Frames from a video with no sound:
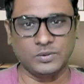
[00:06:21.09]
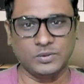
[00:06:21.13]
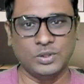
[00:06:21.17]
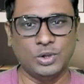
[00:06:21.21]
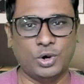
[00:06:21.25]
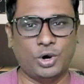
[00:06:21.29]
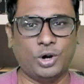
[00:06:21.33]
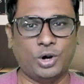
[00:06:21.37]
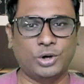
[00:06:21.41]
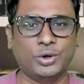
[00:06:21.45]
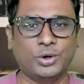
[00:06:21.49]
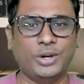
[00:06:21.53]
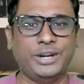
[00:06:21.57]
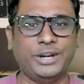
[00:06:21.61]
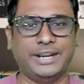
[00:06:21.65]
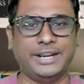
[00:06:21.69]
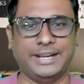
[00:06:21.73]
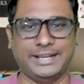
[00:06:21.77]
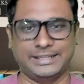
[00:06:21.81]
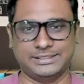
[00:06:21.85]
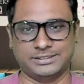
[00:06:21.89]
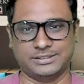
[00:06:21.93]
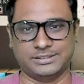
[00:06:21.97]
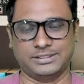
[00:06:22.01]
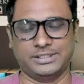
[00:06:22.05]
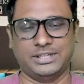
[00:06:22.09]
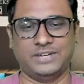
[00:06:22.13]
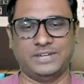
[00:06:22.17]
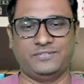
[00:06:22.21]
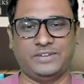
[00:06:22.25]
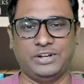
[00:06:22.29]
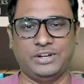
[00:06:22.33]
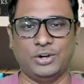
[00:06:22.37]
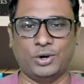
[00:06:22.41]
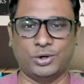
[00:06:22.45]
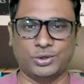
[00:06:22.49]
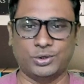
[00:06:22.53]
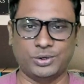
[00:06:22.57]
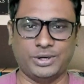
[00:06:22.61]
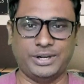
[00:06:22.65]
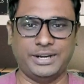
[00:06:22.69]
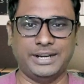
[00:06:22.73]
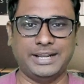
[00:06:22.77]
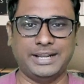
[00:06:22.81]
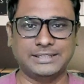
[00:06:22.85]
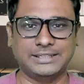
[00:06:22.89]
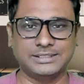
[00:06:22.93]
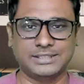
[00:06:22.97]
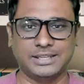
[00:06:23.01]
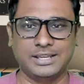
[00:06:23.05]
auto index, Nifty Auto
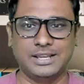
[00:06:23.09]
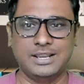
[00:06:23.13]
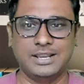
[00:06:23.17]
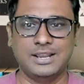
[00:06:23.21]
Index,